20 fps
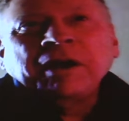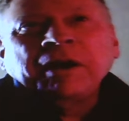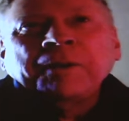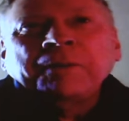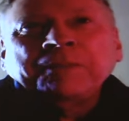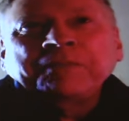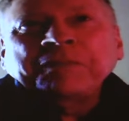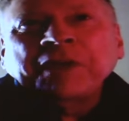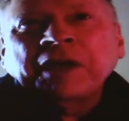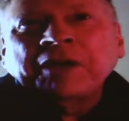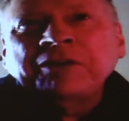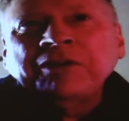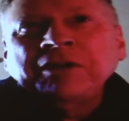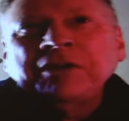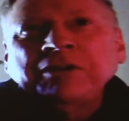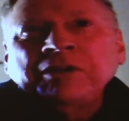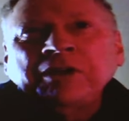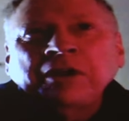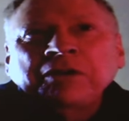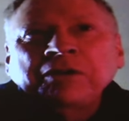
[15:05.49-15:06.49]
I
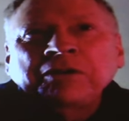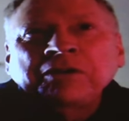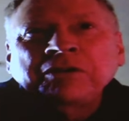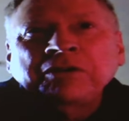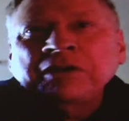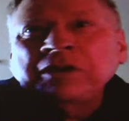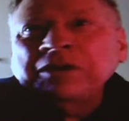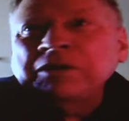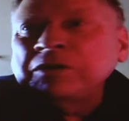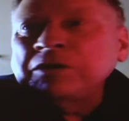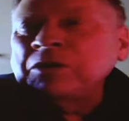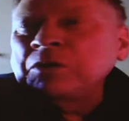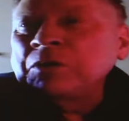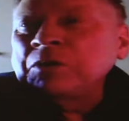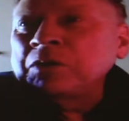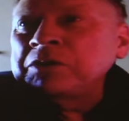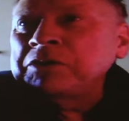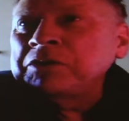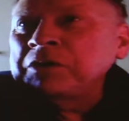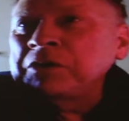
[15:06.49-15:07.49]
think the other thing,
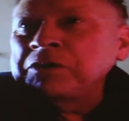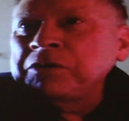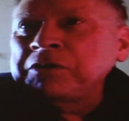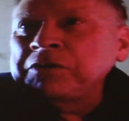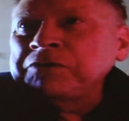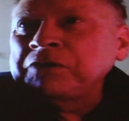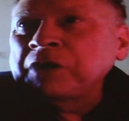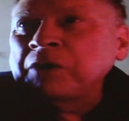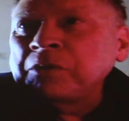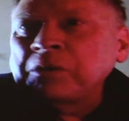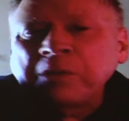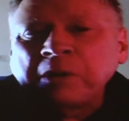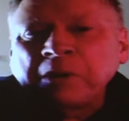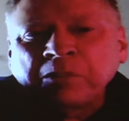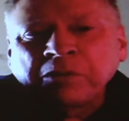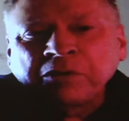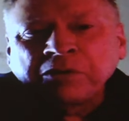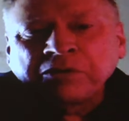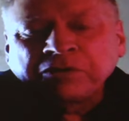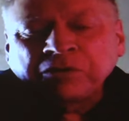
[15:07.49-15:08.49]
one of the other things I
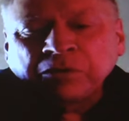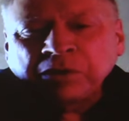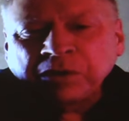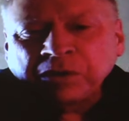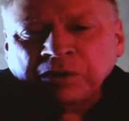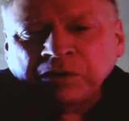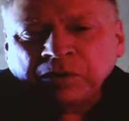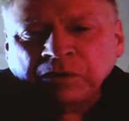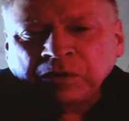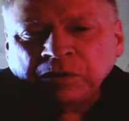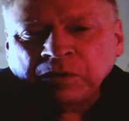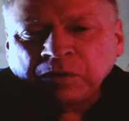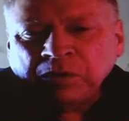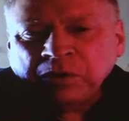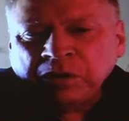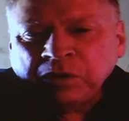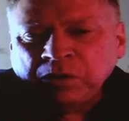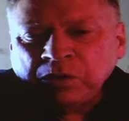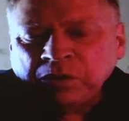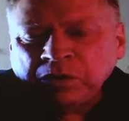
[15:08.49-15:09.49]
remember is that we
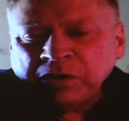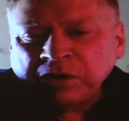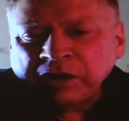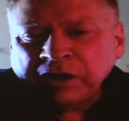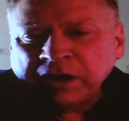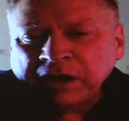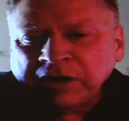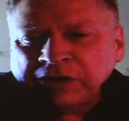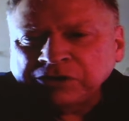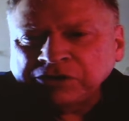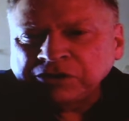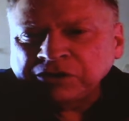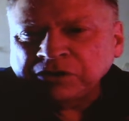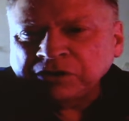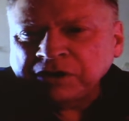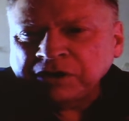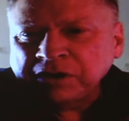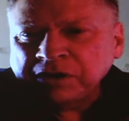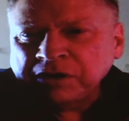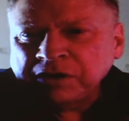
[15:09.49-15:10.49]
would
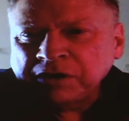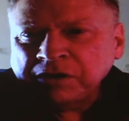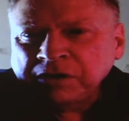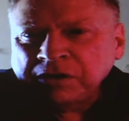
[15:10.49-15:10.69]
occasionally